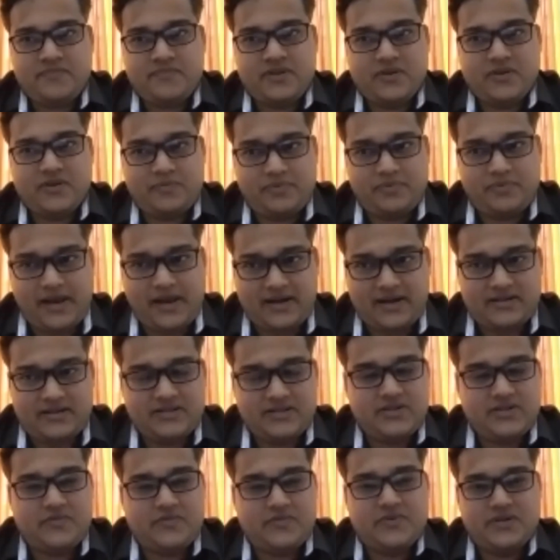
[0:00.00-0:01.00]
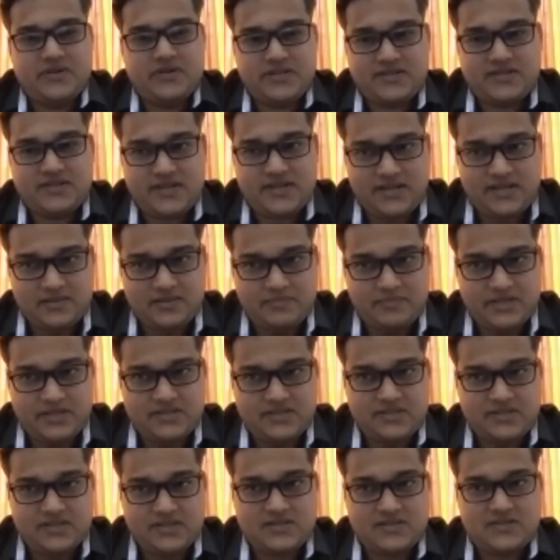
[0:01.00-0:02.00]
practice. You have to understand the
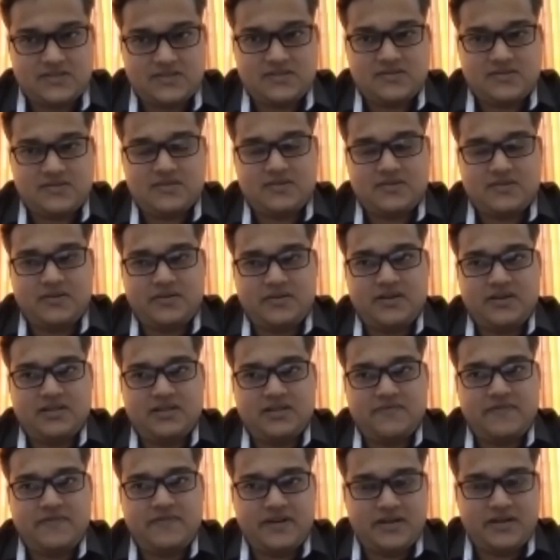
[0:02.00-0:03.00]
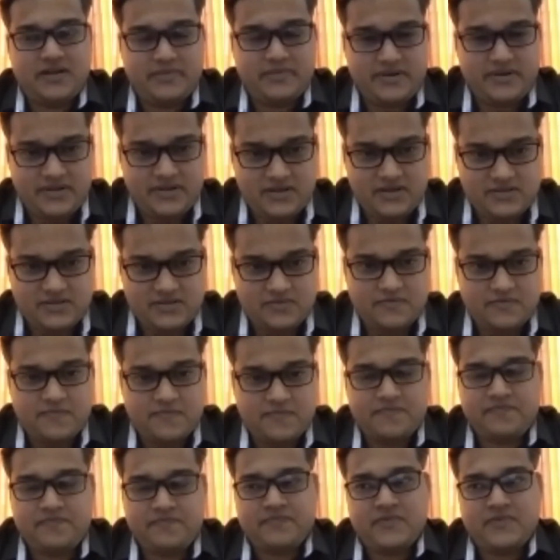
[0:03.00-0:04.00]
basics. Okay, the fundamentals of
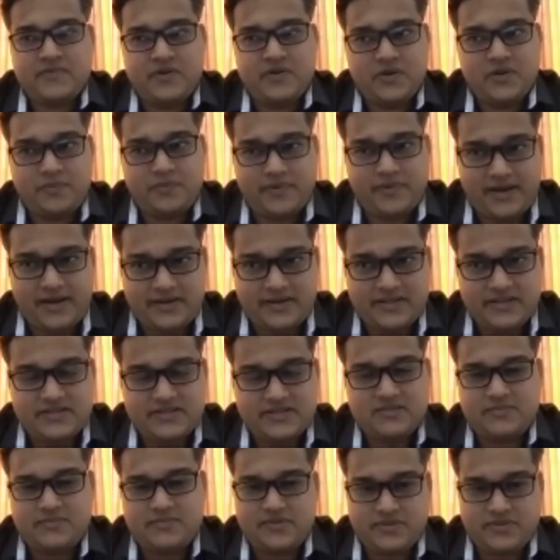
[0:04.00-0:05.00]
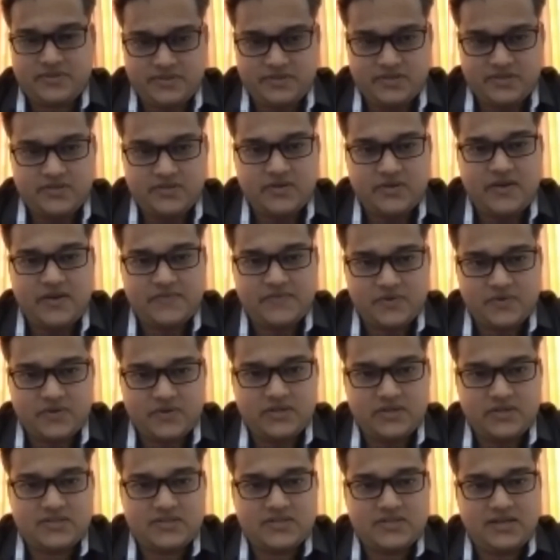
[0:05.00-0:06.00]
practice and procedure. You have to
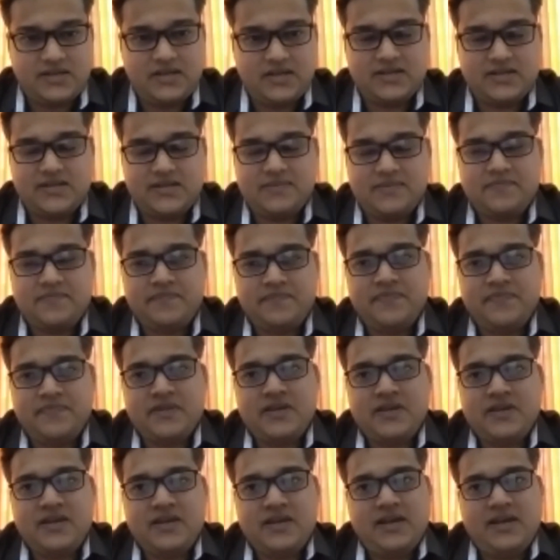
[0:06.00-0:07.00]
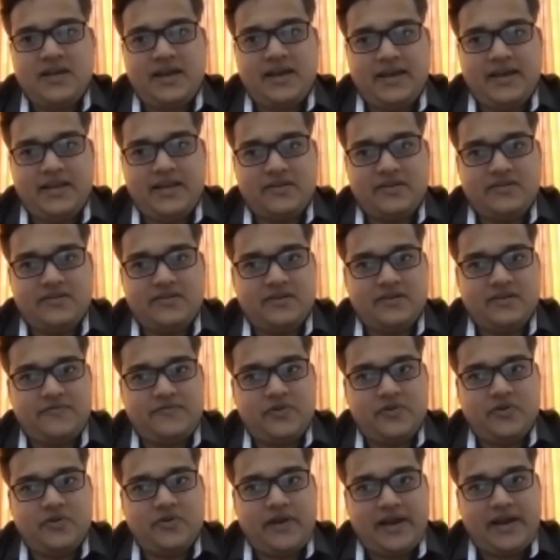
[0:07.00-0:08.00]
understand. And if
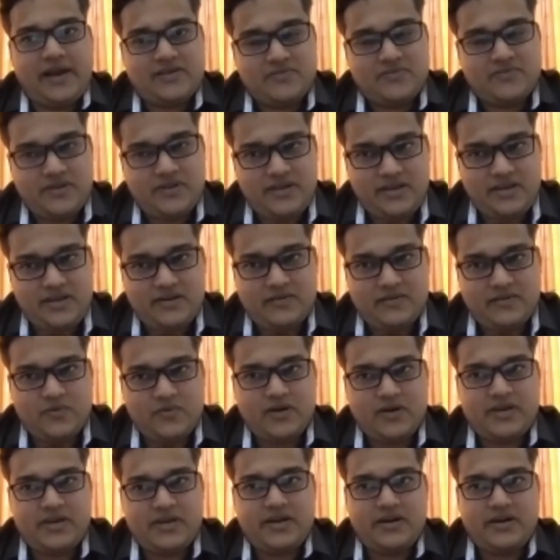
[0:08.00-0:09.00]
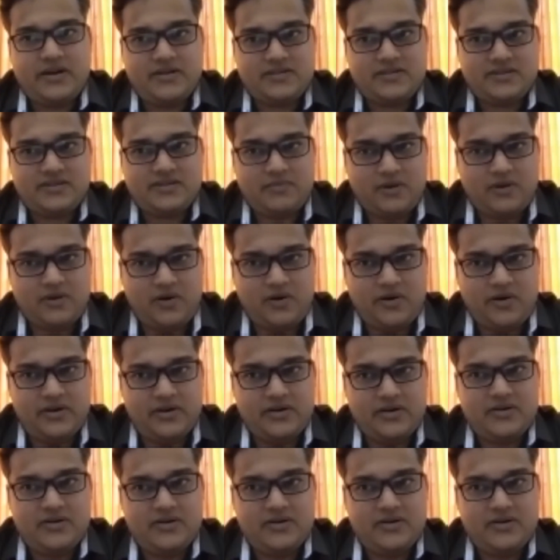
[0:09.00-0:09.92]
you're actually working under some lawyer,